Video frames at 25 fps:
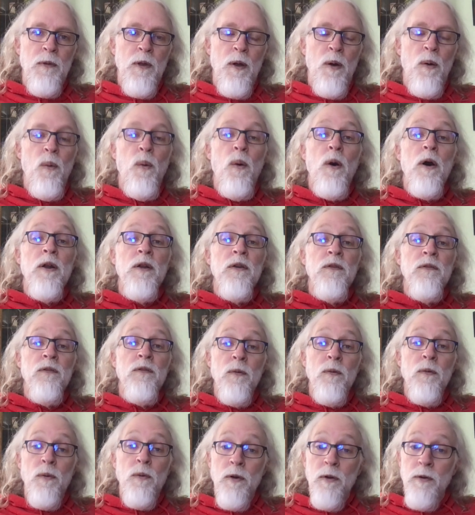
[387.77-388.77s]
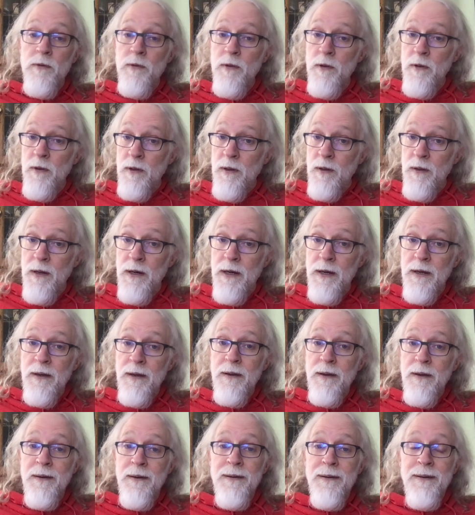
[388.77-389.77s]
what does the world look
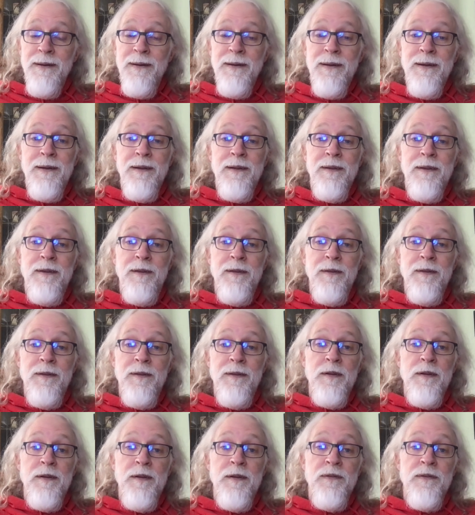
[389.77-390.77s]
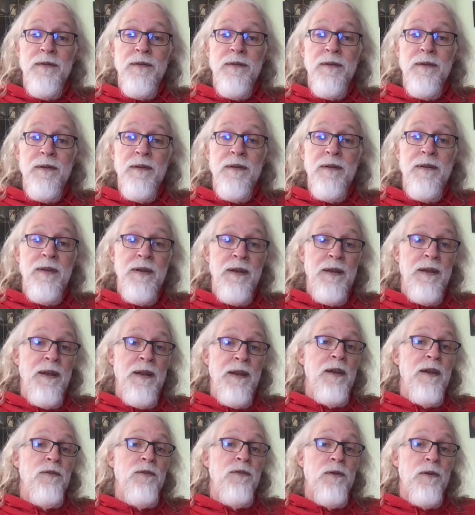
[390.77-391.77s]
like to this
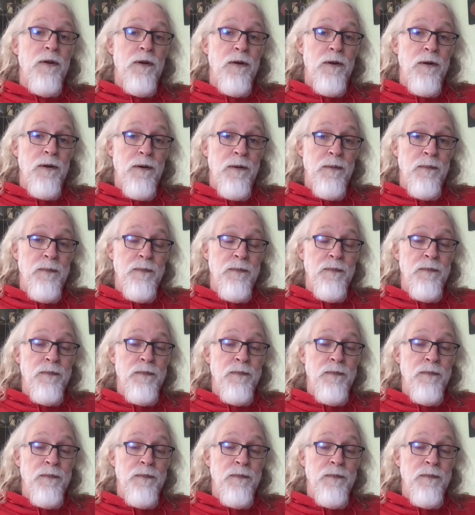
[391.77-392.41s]
teenage girl